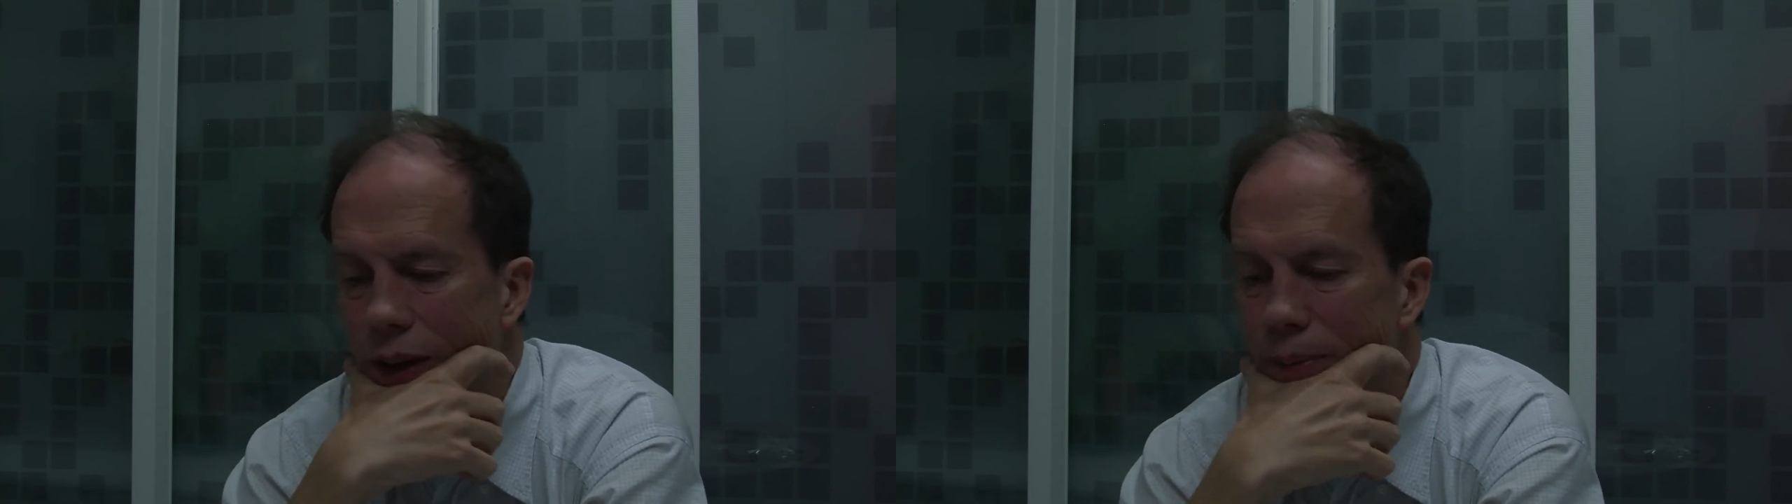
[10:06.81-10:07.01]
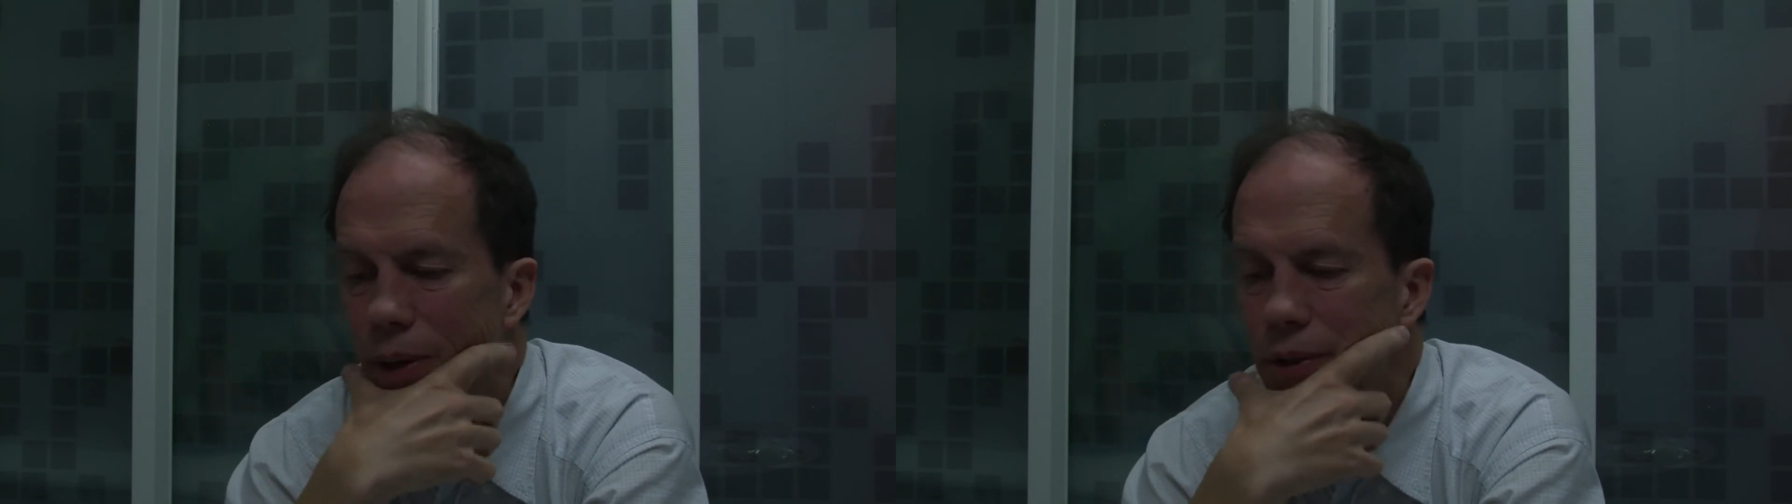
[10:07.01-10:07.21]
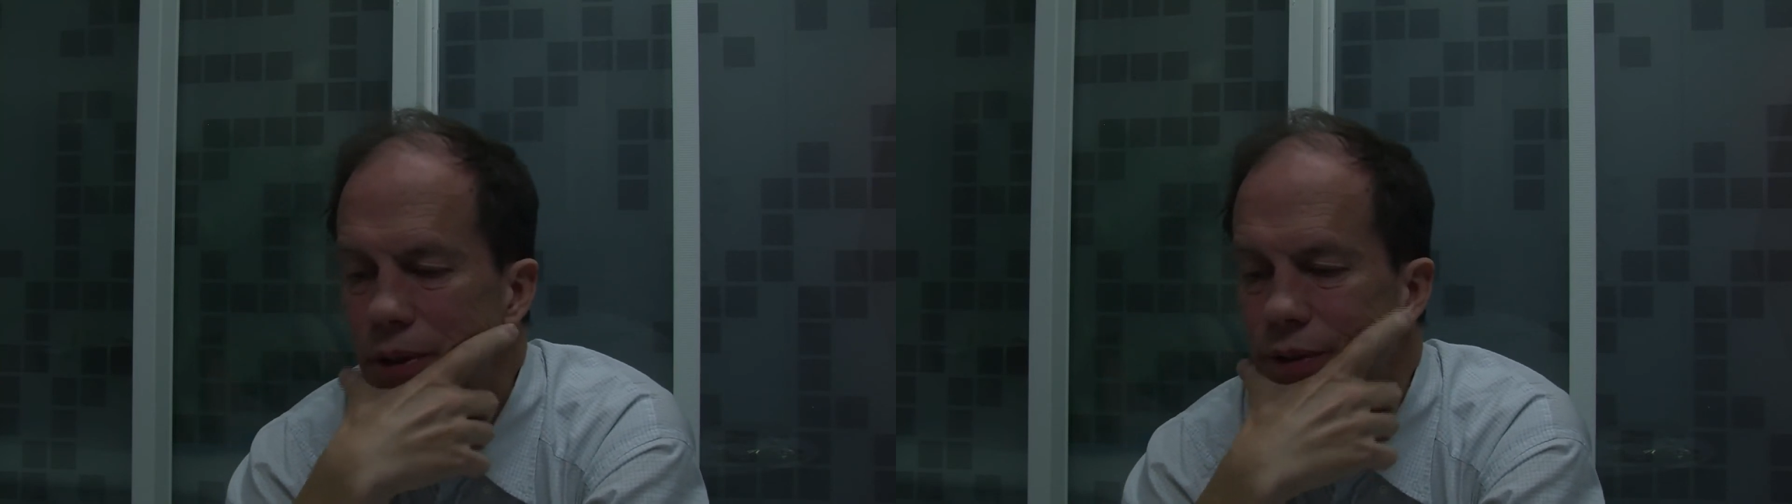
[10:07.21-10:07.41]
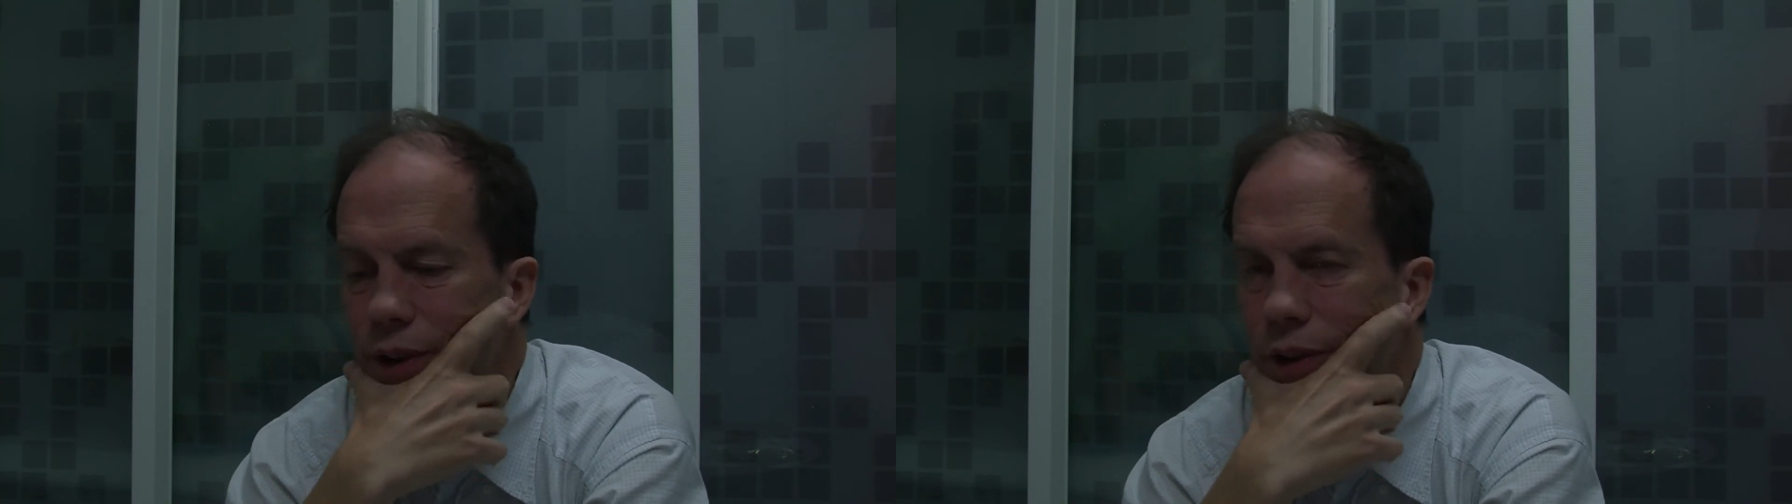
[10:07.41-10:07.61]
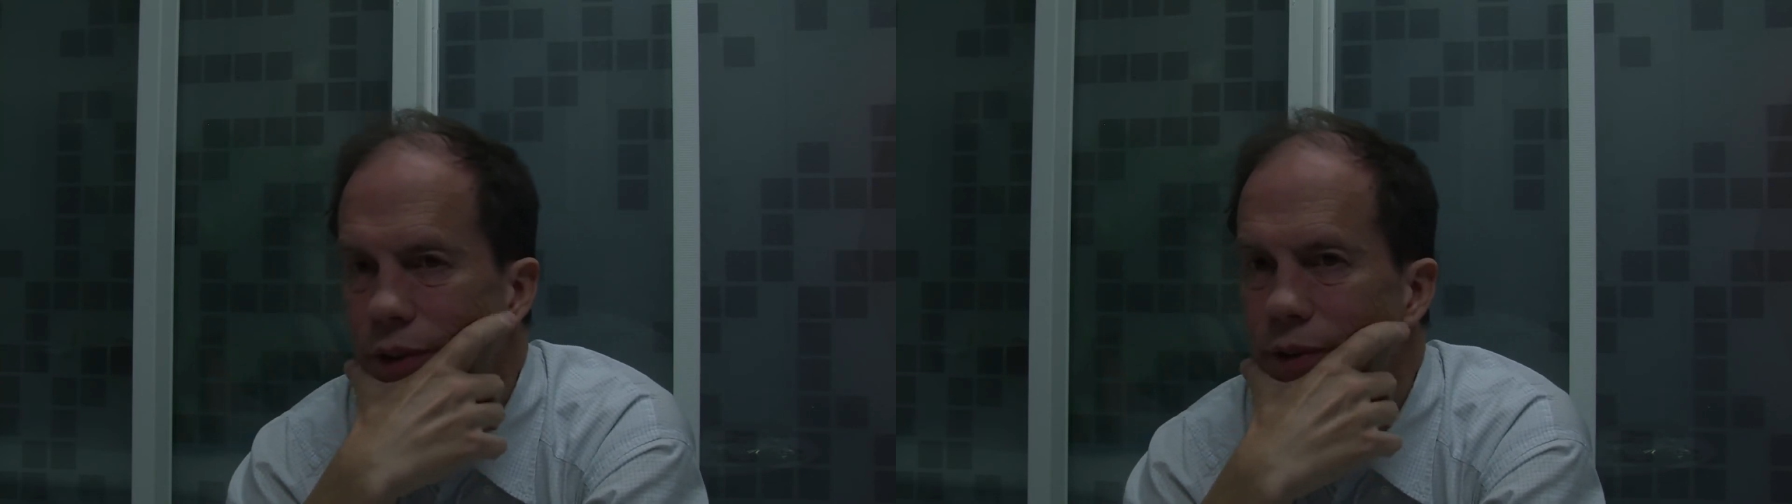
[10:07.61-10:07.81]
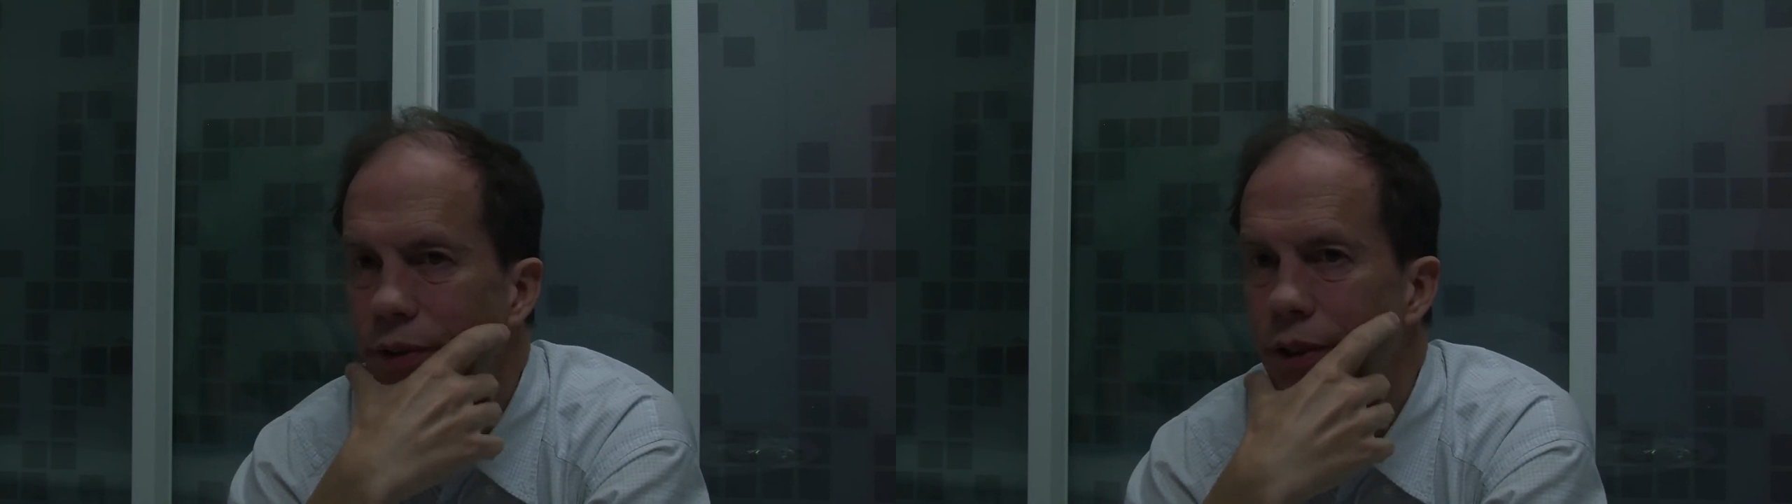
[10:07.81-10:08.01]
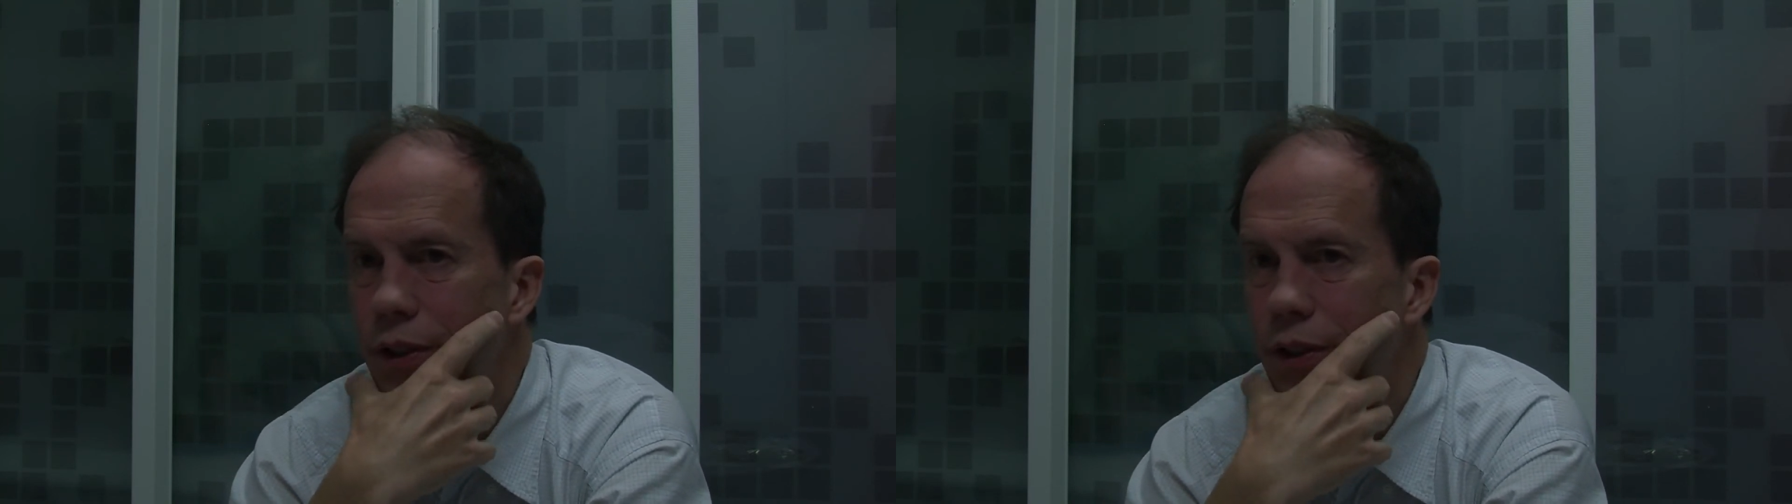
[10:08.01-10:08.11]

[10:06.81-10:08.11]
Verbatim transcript: motive of the